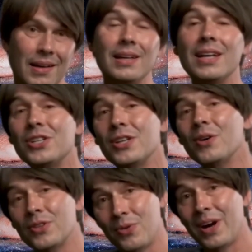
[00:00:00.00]
Did you know
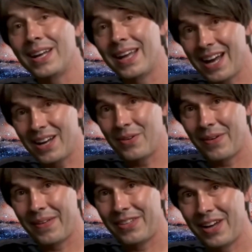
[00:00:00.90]
that right now,
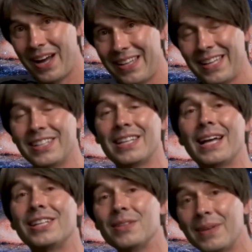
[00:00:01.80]
scientists
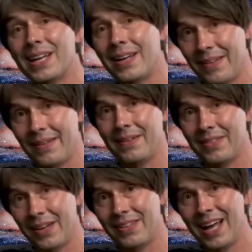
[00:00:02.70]
estimate
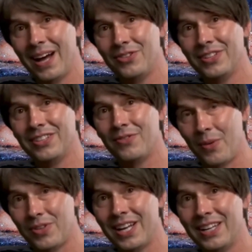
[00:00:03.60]
that thousands of
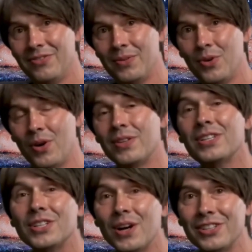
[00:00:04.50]
objects from other
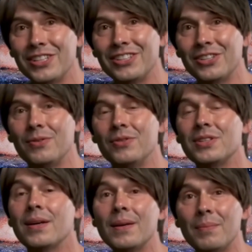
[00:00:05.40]
star systems
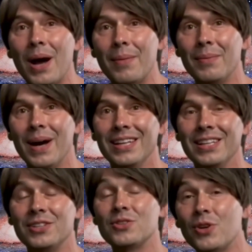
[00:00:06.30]
might be
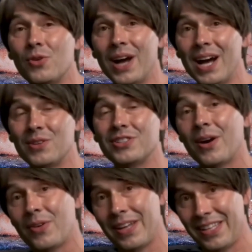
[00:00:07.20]
passing through our
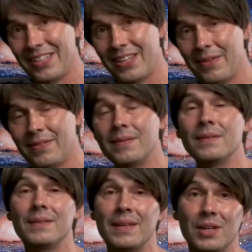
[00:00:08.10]
solar system,
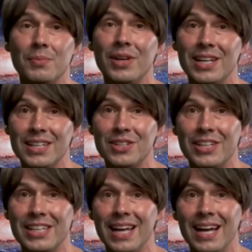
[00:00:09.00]
completely
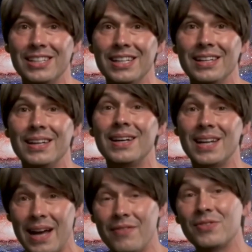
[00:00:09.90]
undetected
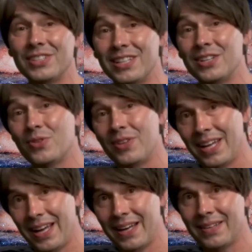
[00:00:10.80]
every single
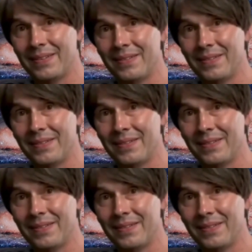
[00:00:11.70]
year?